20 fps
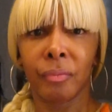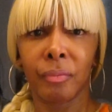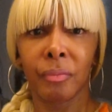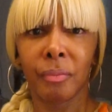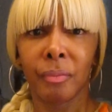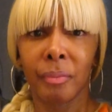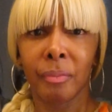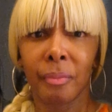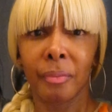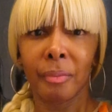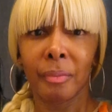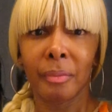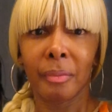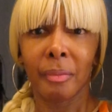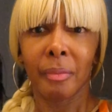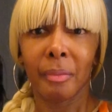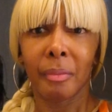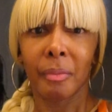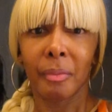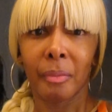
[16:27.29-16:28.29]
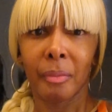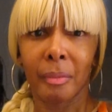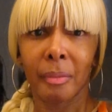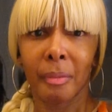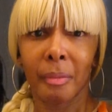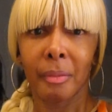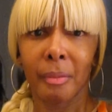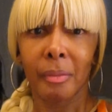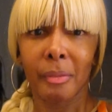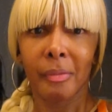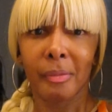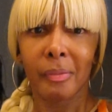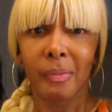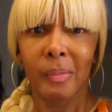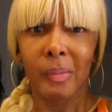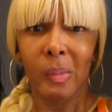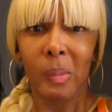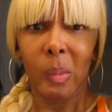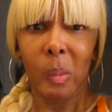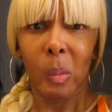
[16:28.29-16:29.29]

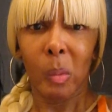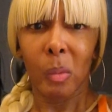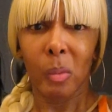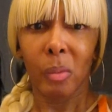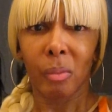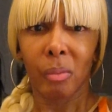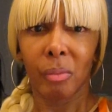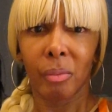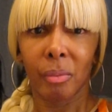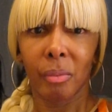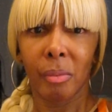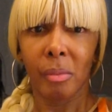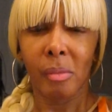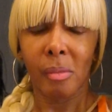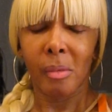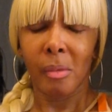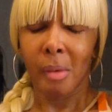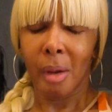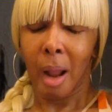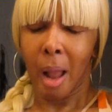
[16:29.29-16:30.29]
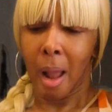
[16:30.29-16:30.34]
(silence)